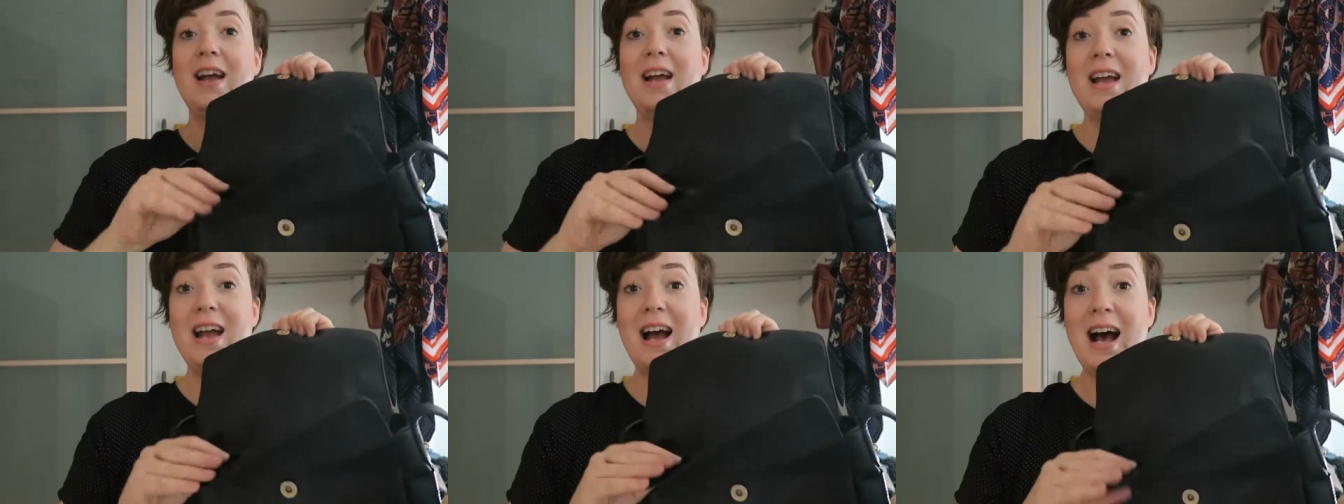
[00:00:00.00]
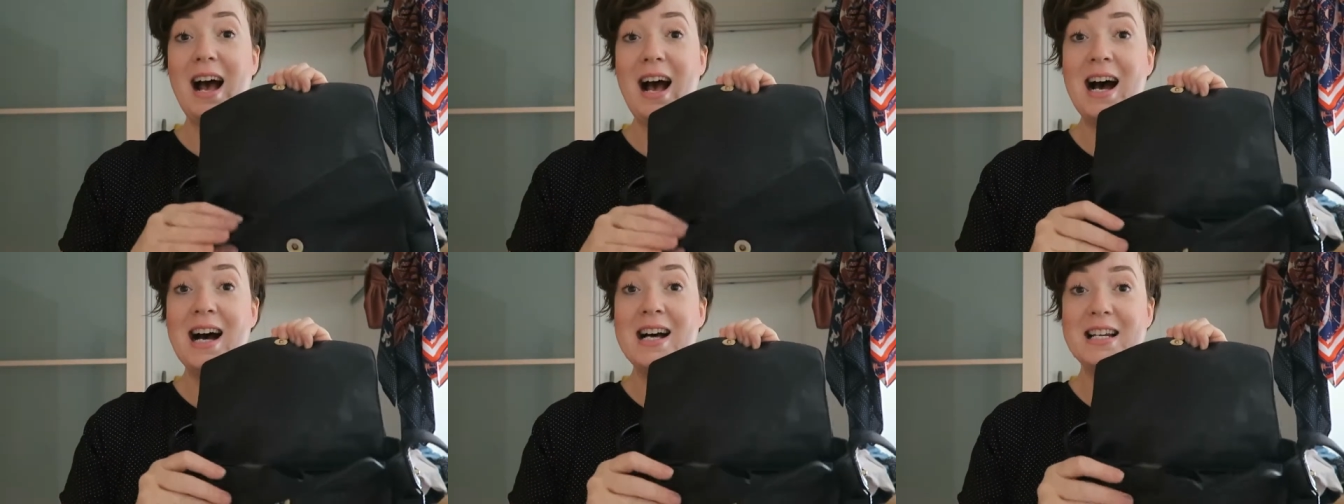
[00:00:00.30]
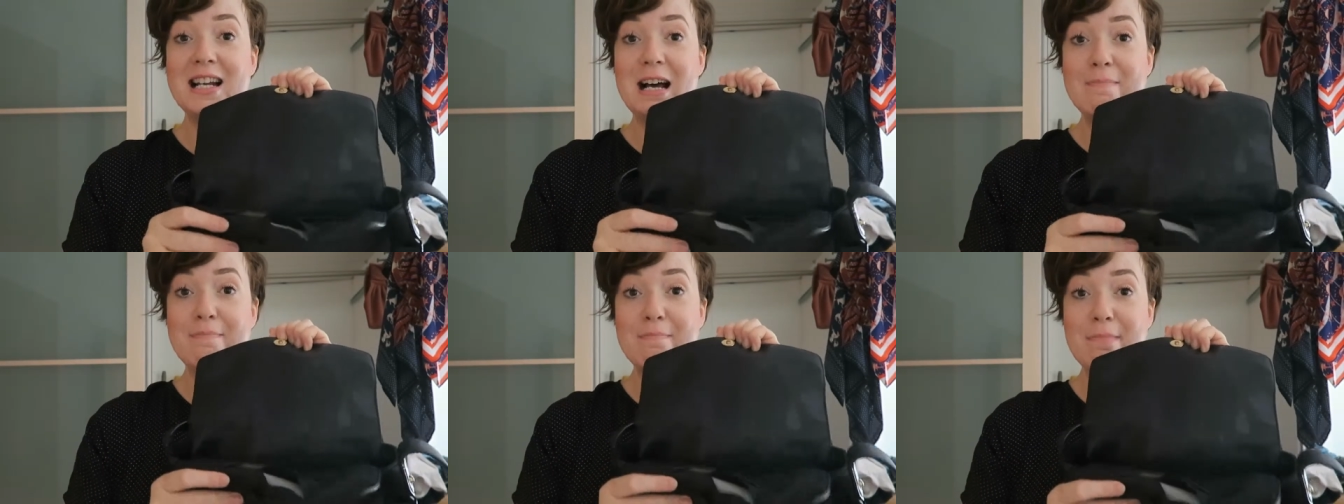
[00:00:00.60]
It
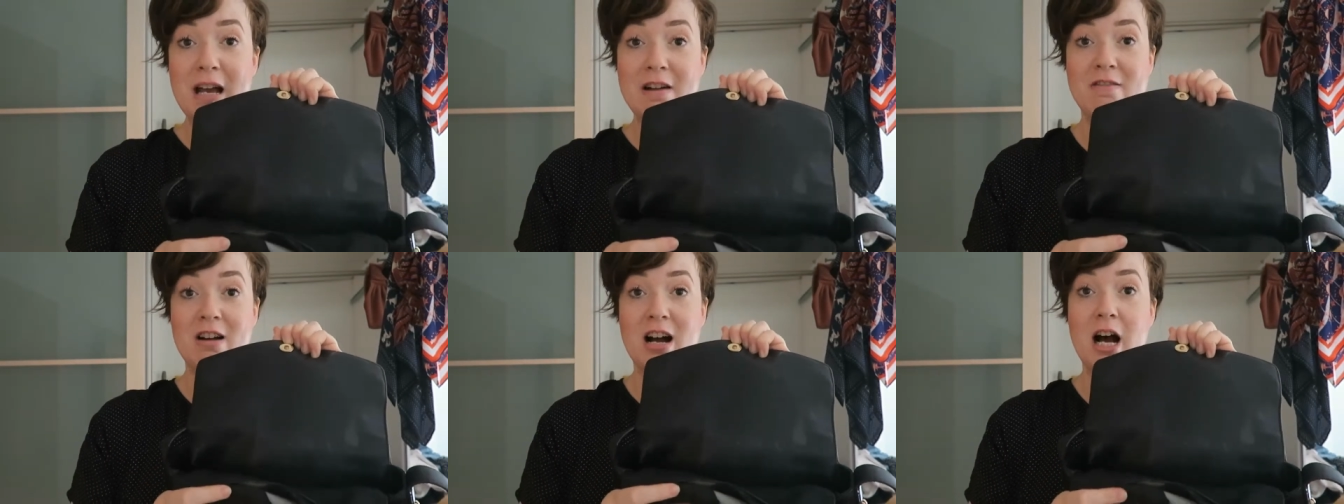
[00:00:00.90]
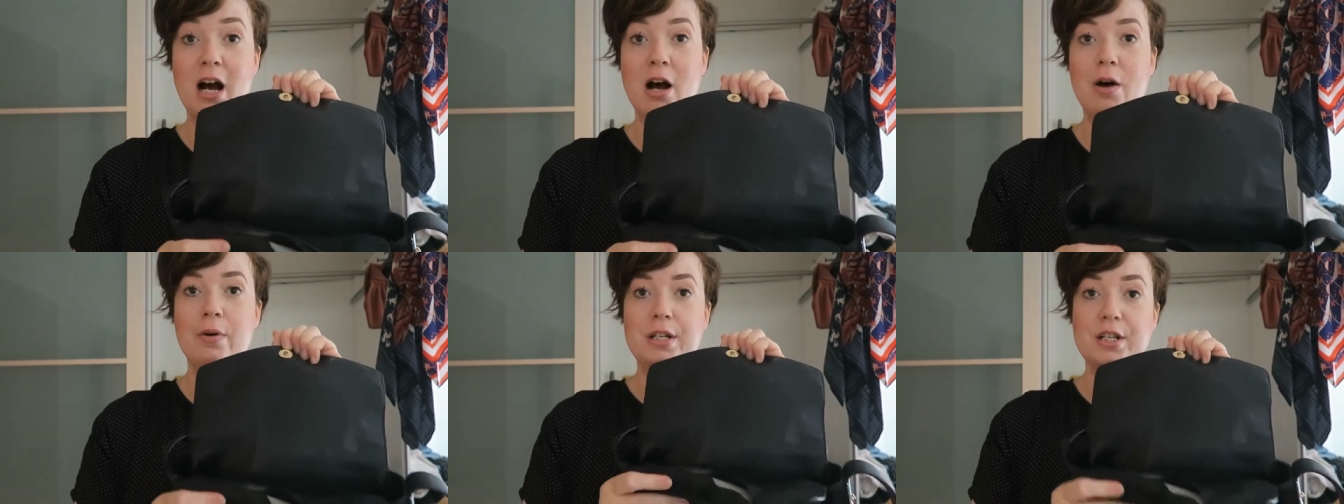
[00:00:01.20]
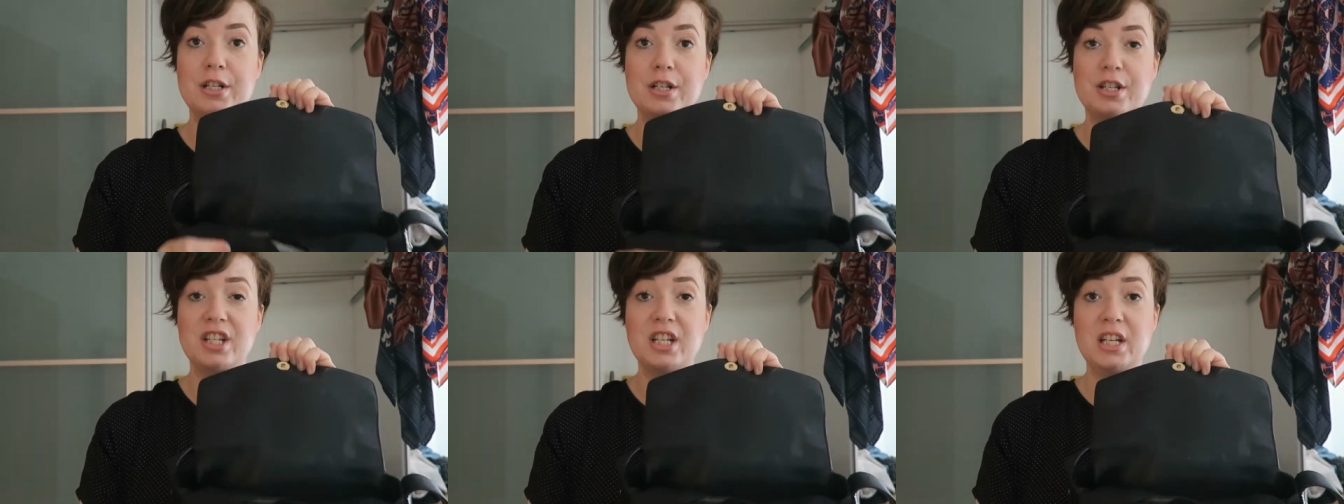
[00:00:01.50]
had a mirror,
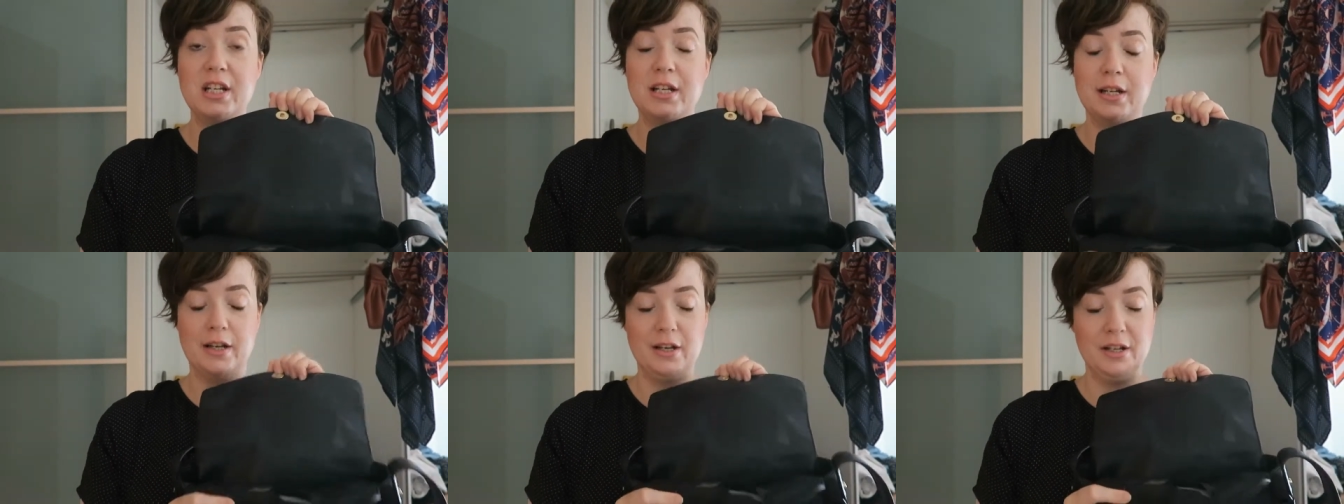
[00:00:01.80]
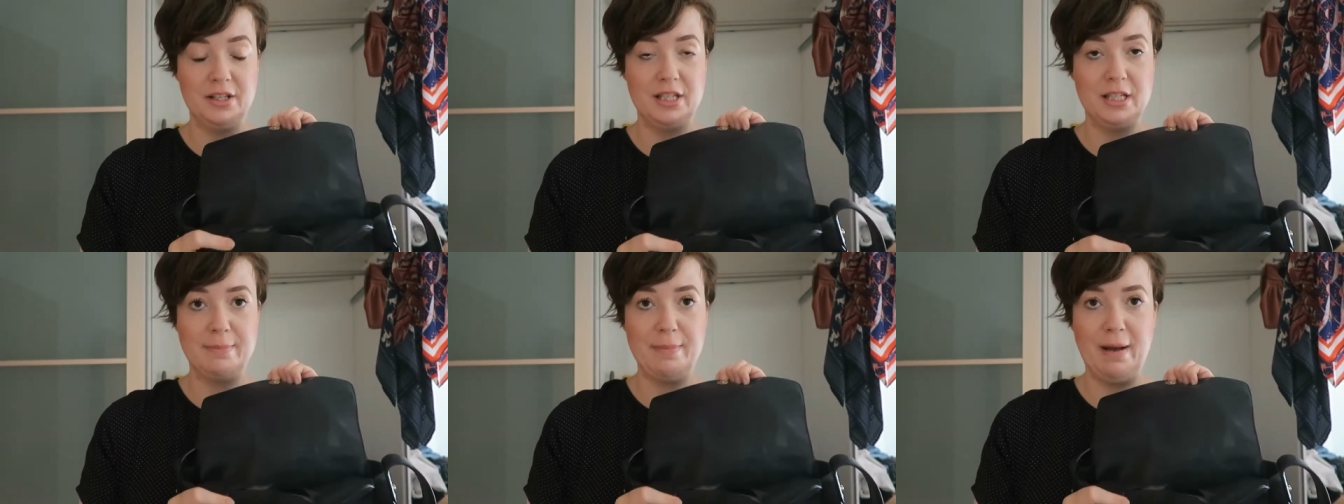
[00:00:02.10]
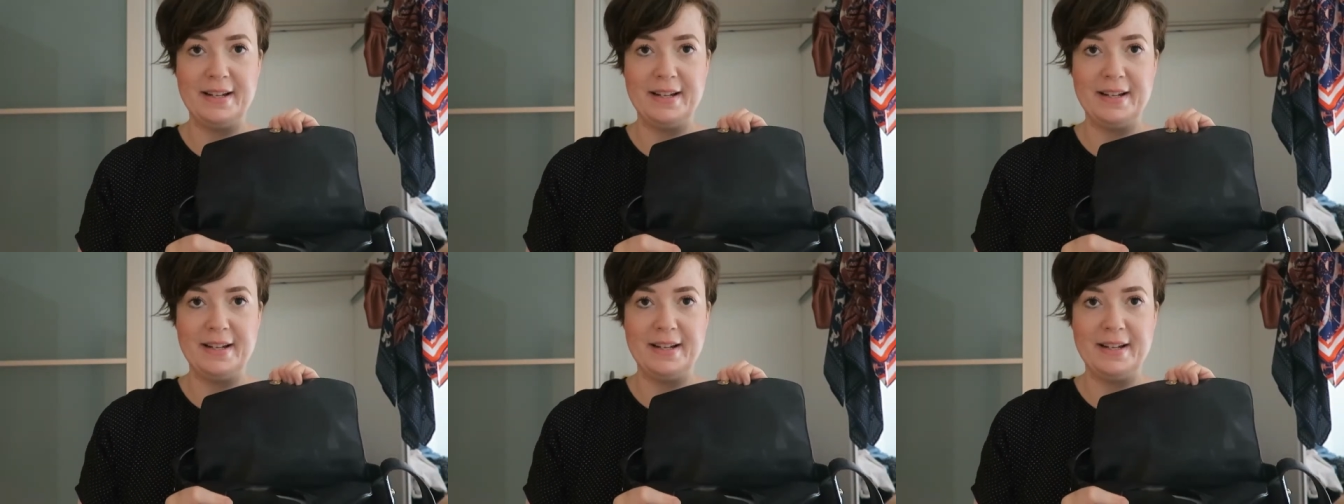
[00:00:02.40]
which is genius,